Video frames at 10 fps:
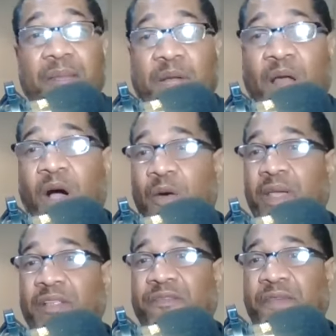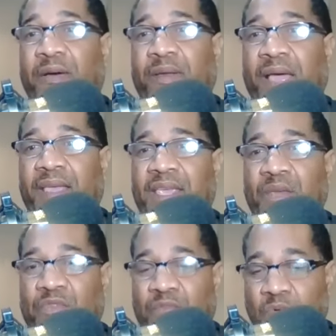but I always felt like
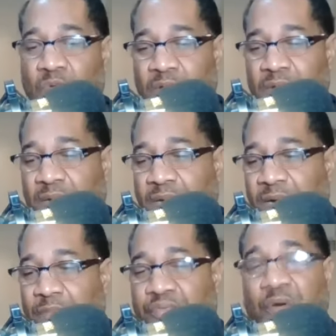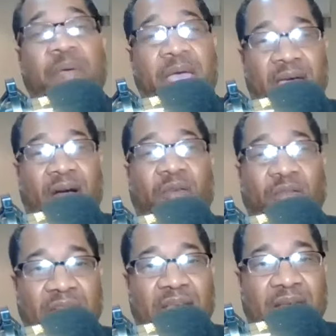he was more
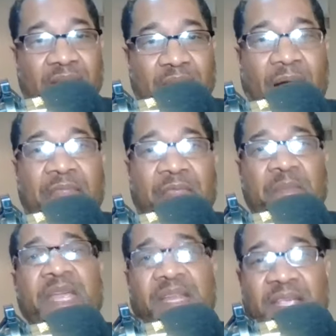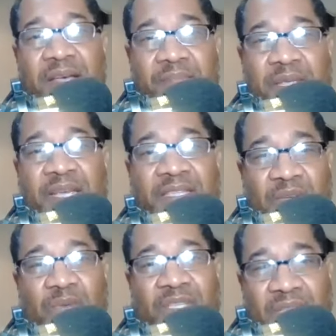propelled by the media because
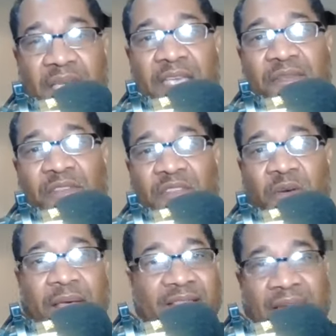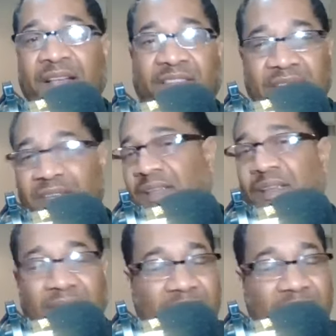he was safe. So that's actually